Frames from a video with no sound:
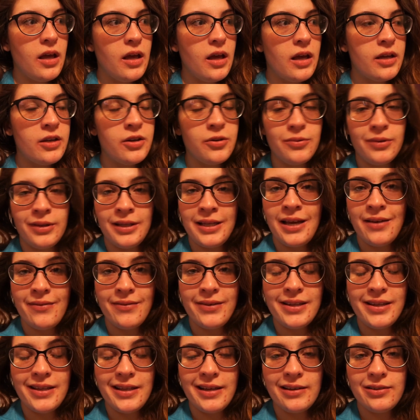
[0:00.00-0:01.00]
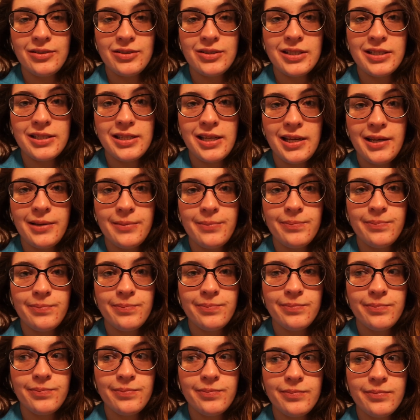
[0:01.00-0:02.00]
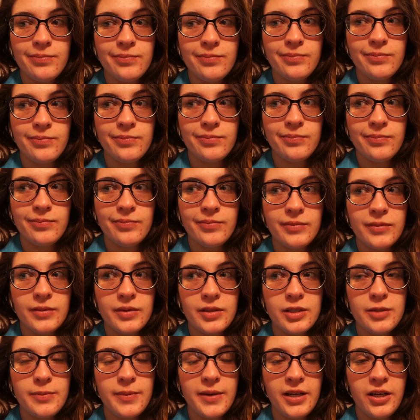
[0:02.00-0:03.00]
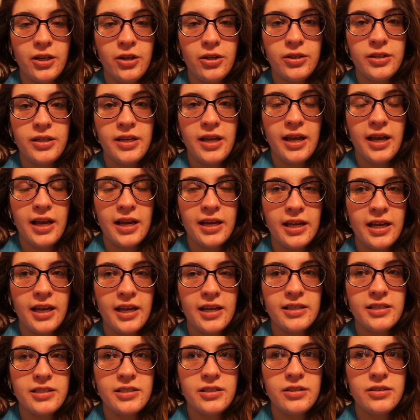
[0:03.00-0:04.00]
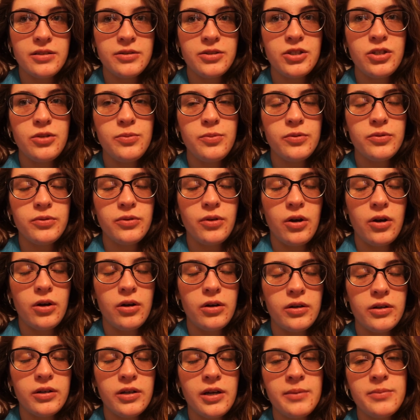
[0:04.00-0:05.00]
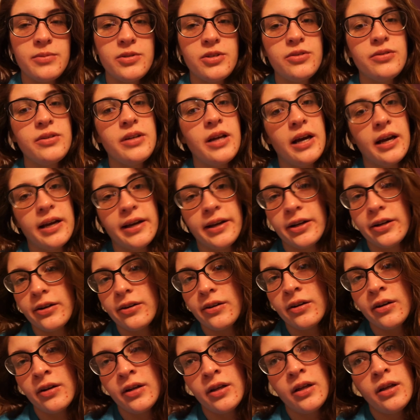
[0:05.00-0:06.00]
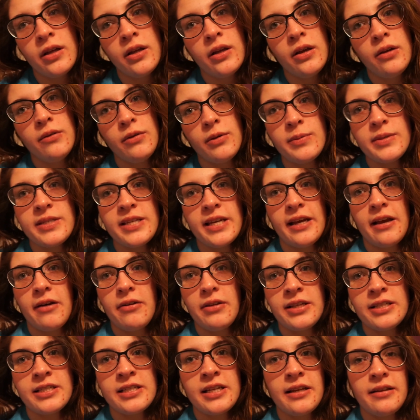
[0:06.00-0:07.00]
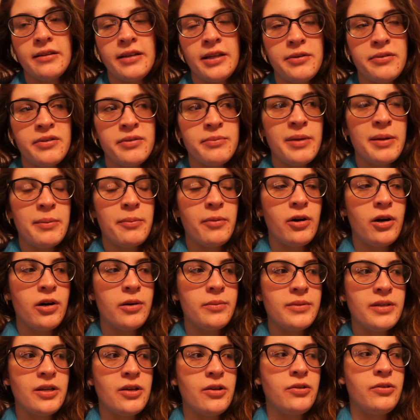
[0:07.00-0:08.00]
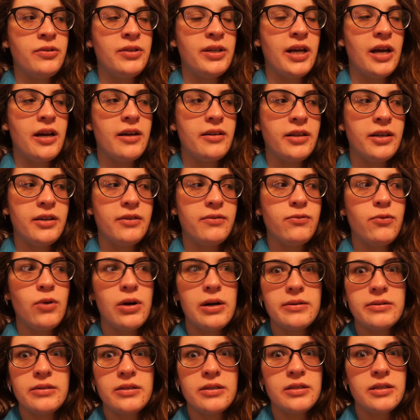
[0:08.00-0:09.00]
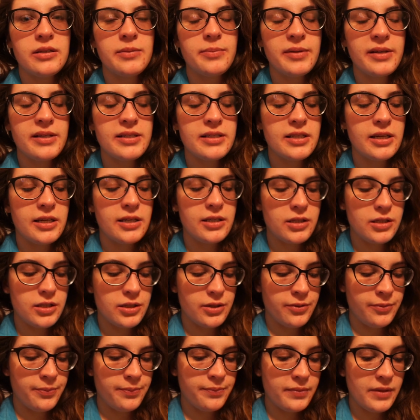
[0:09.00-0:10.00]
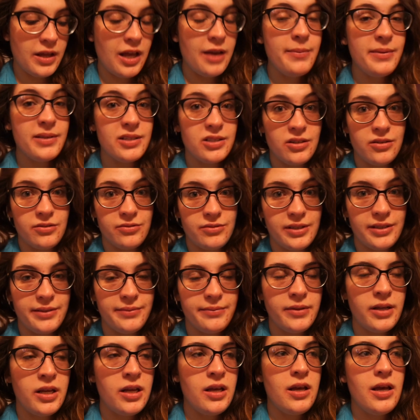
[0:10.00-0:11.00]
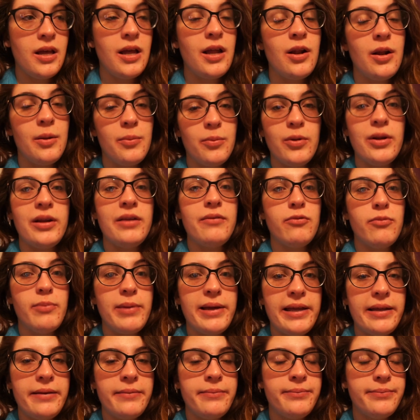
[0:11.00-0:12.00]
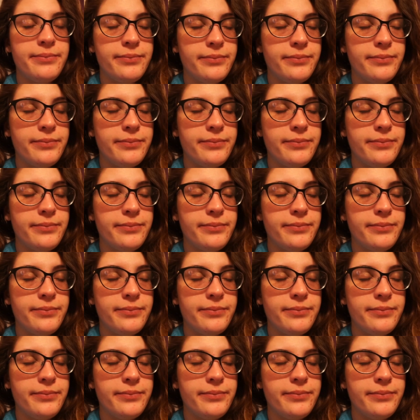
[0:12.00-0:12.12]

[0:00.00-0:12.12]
I don't really have anything else to say been a good day, I guess. Super long. I'm so tired. I'm staying out last night late with my mom, so I only got like four hours of sleep last night. So I'm exhausted and I'm ready for bed.